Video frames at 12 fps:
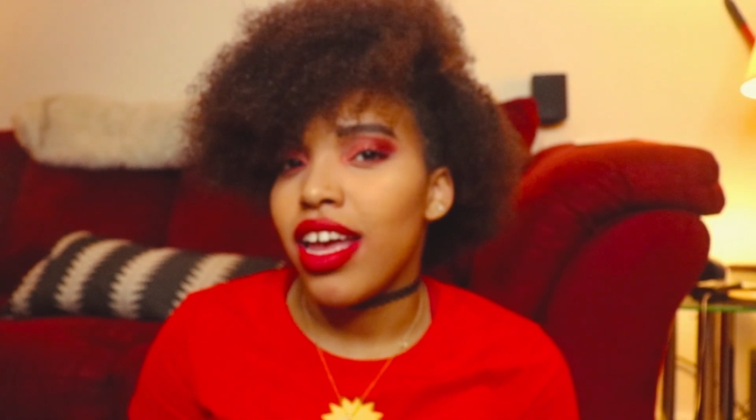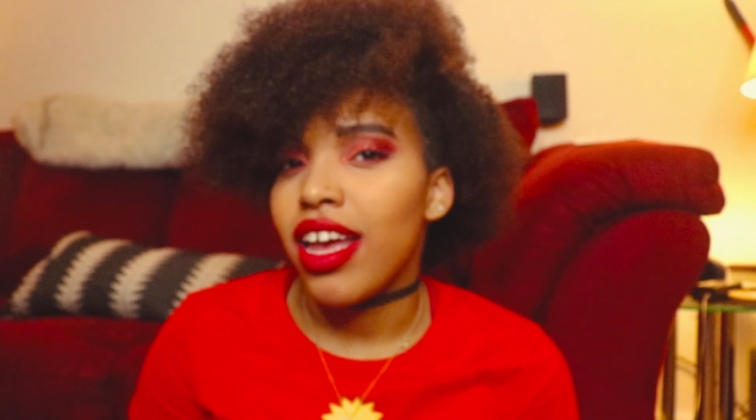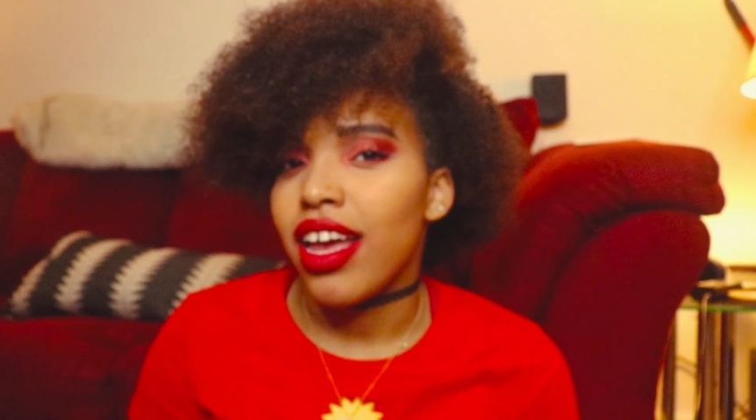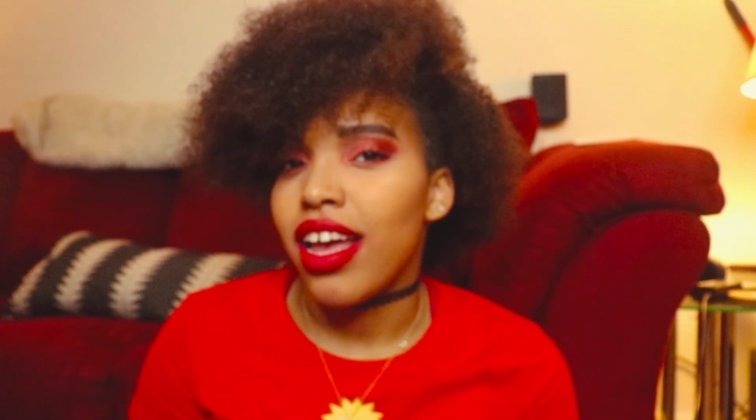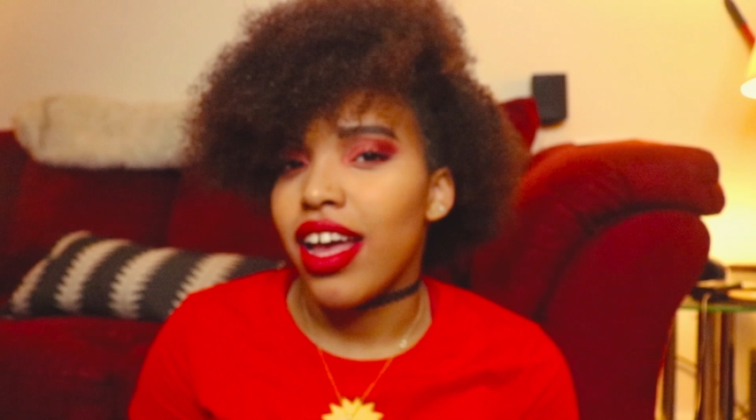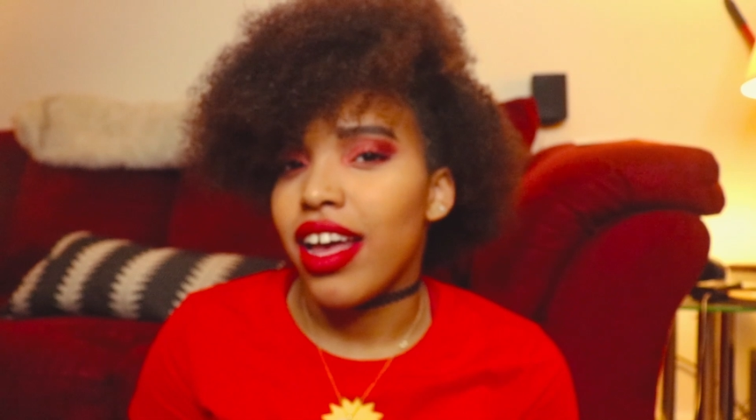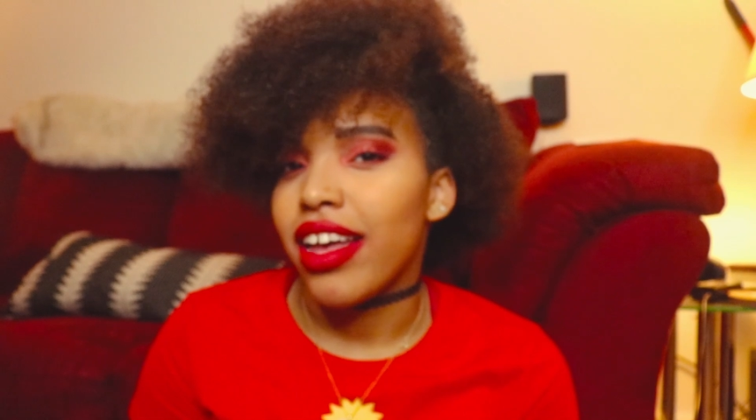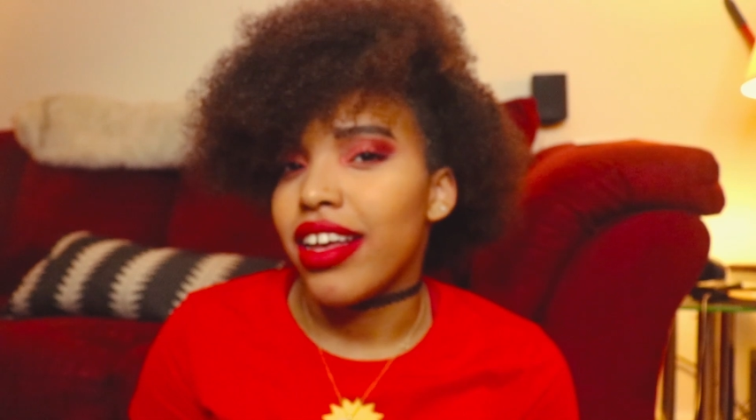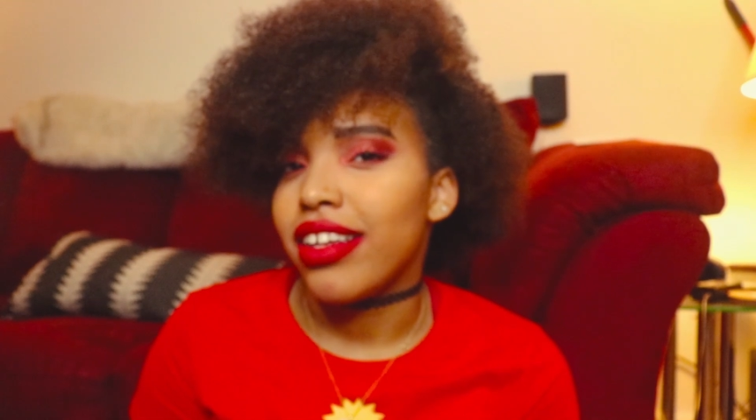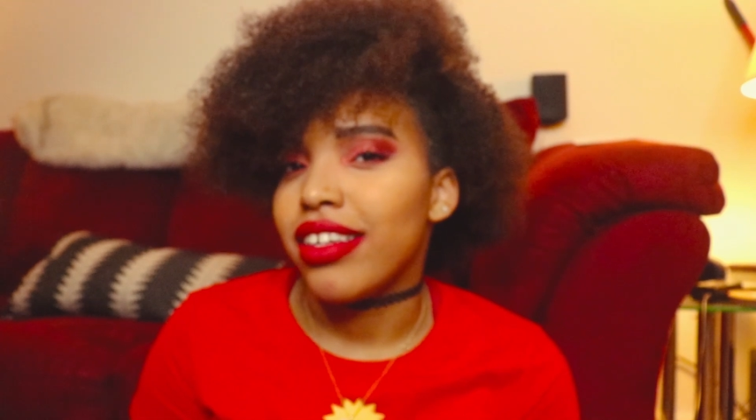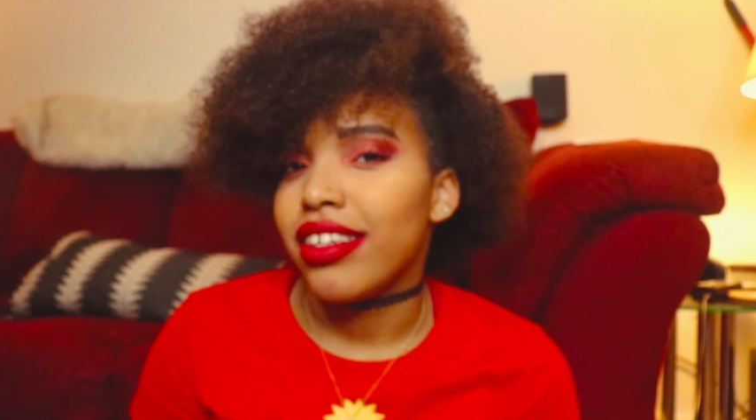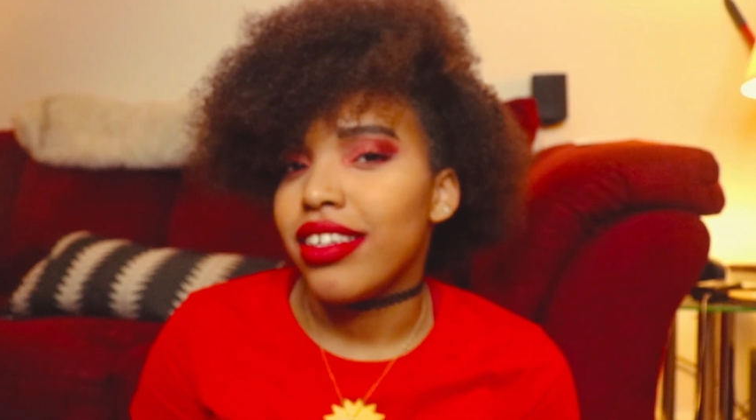
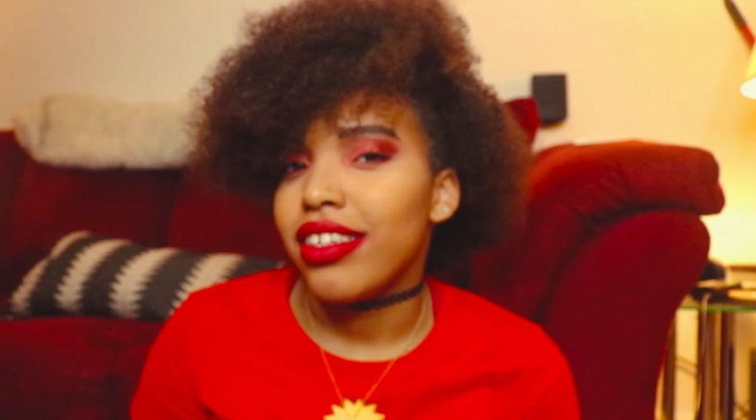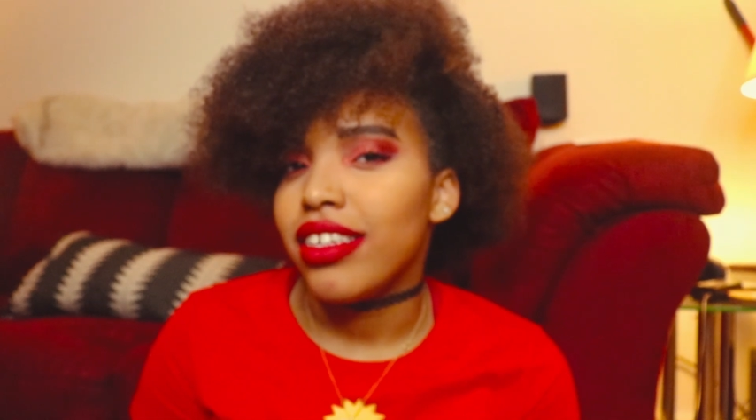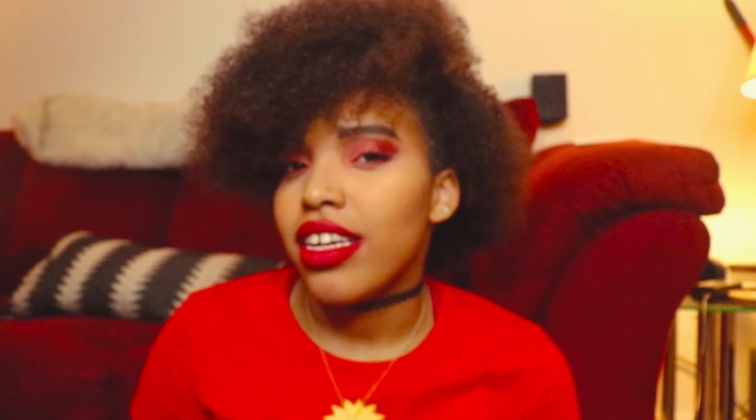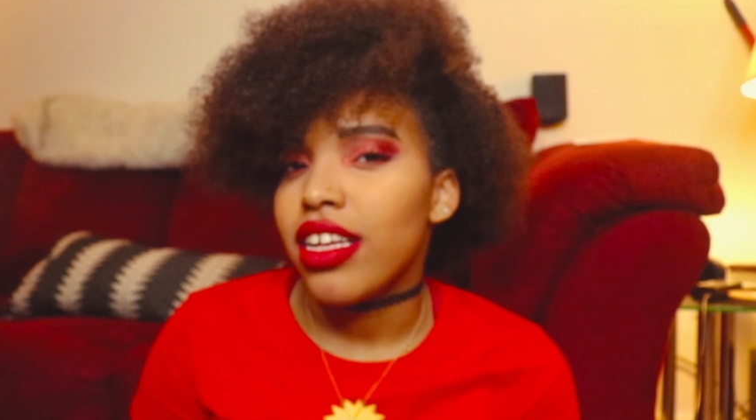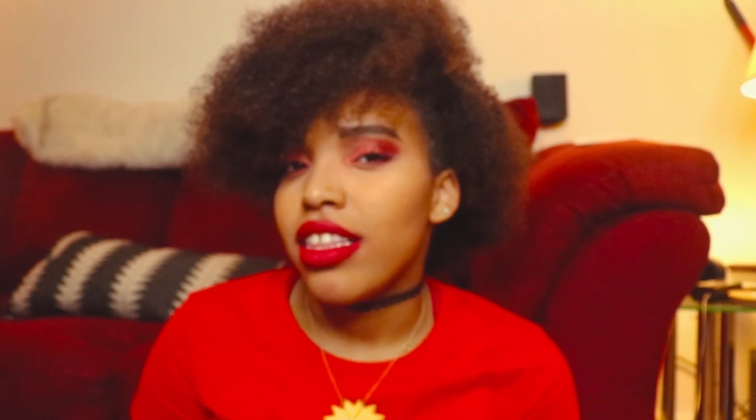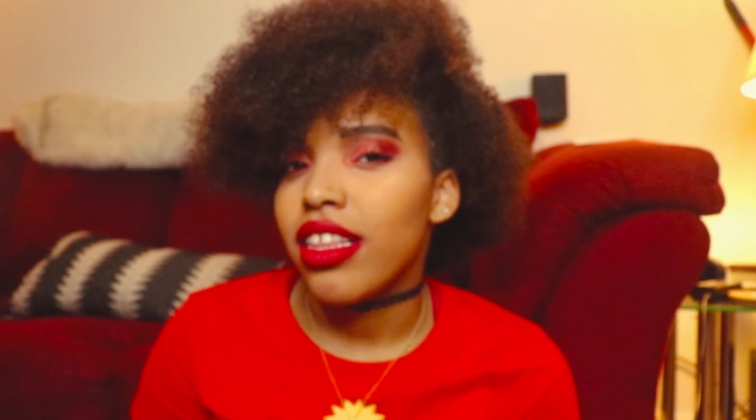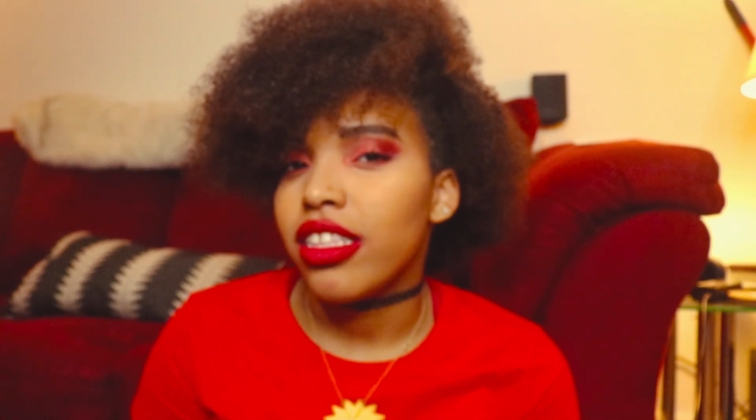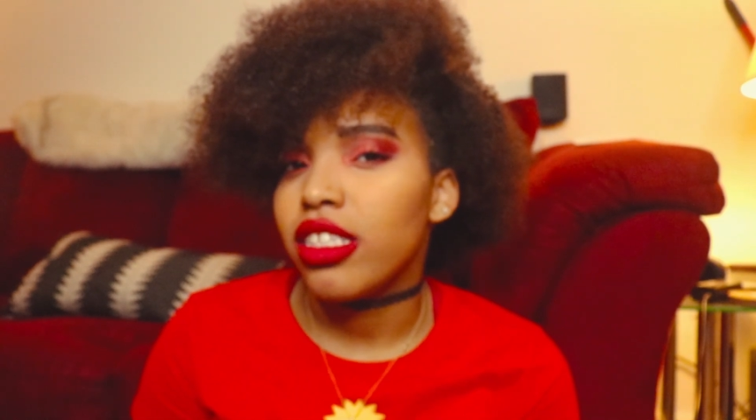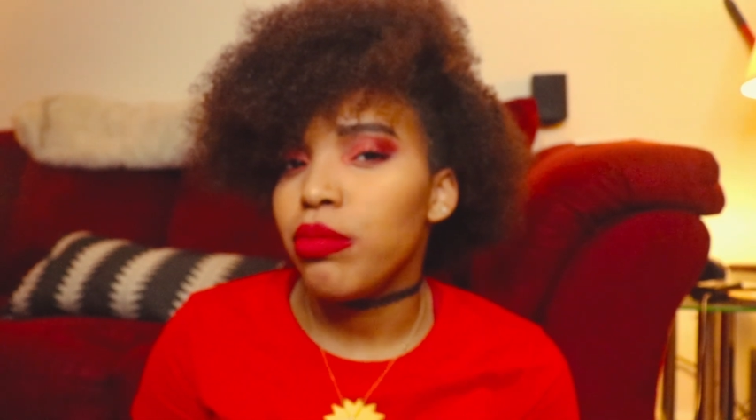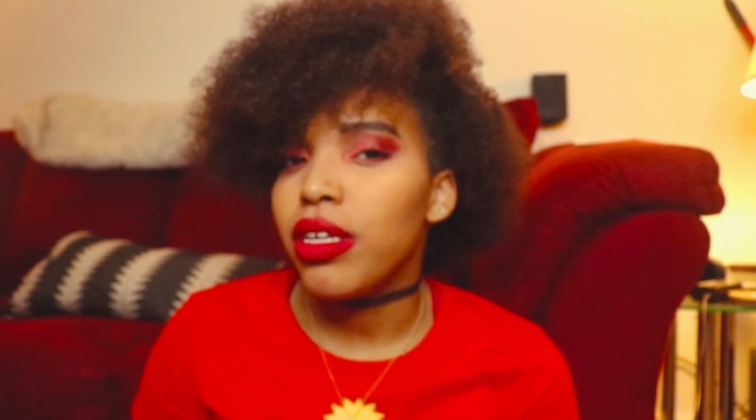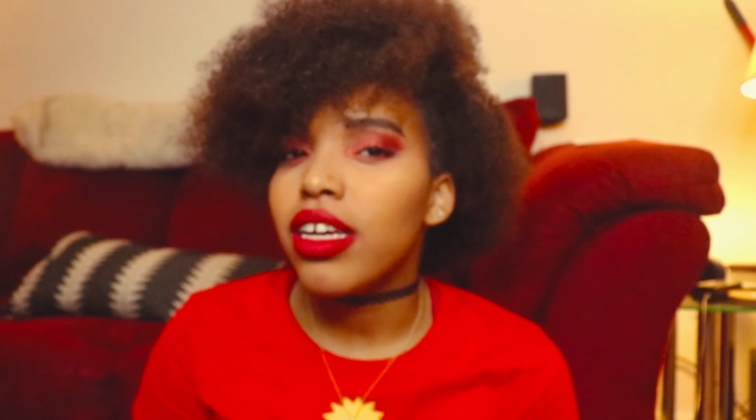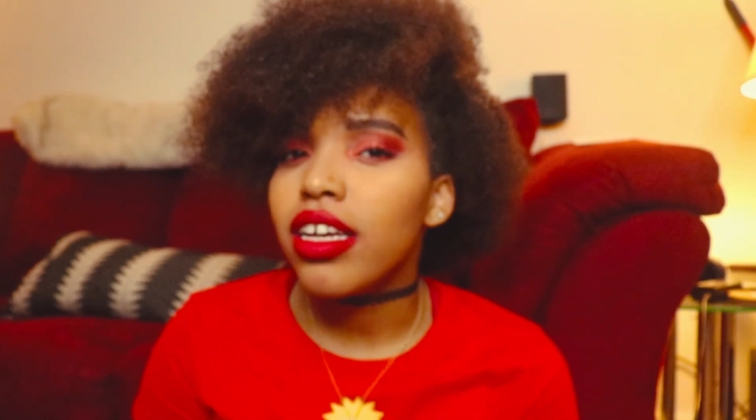and
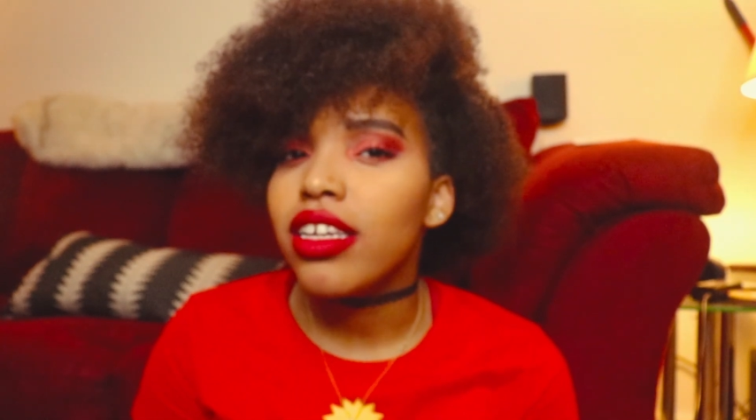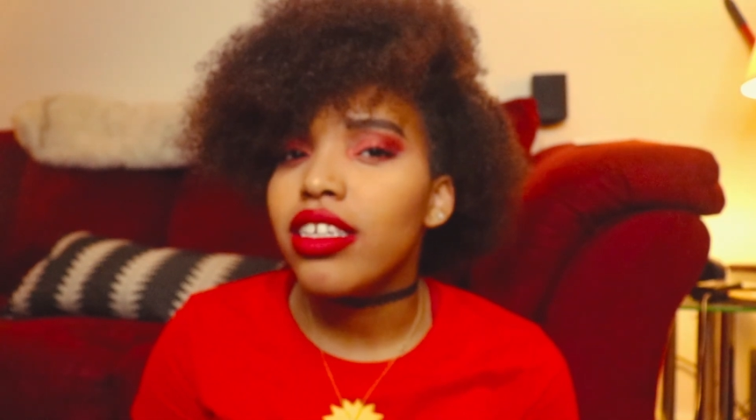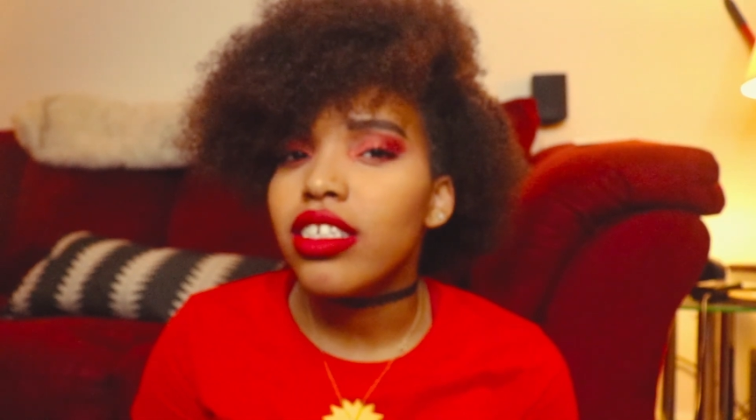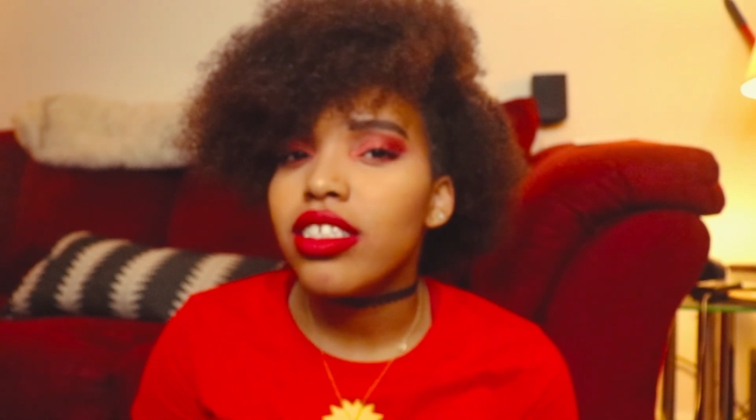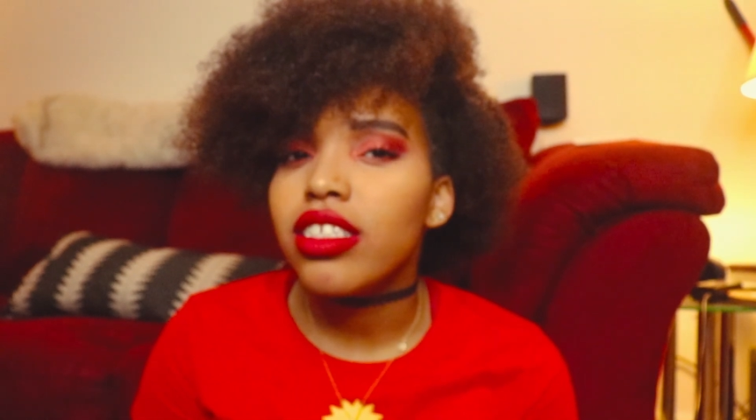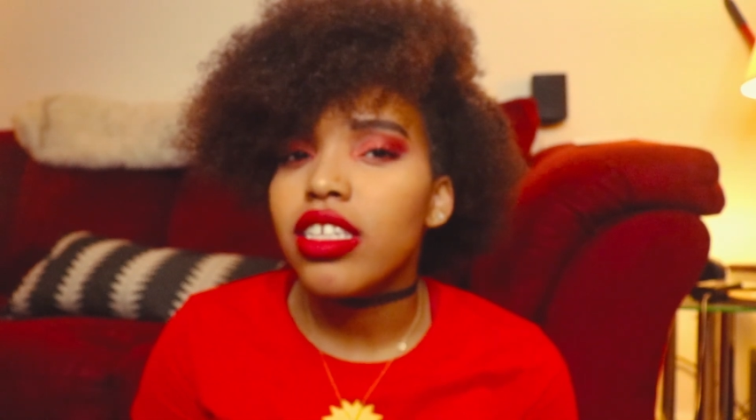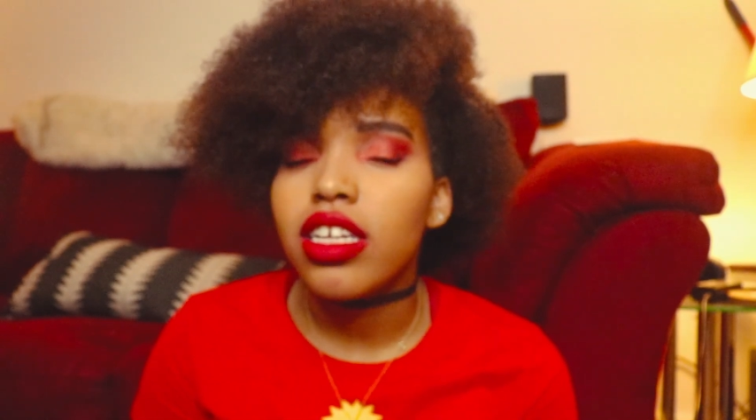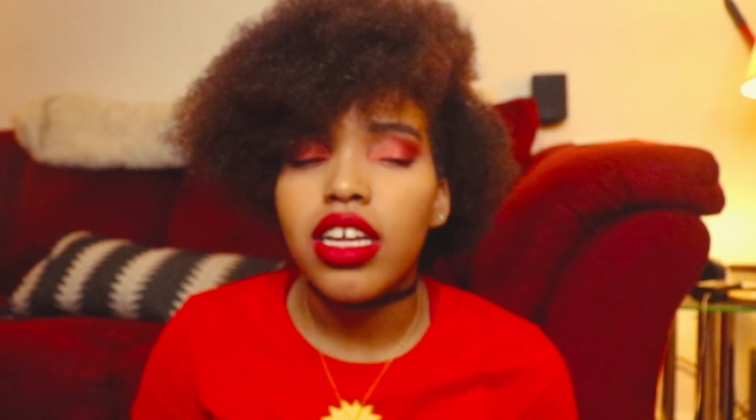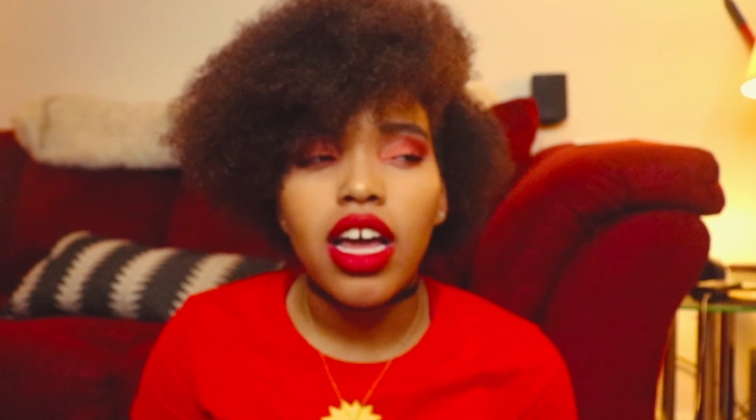that's because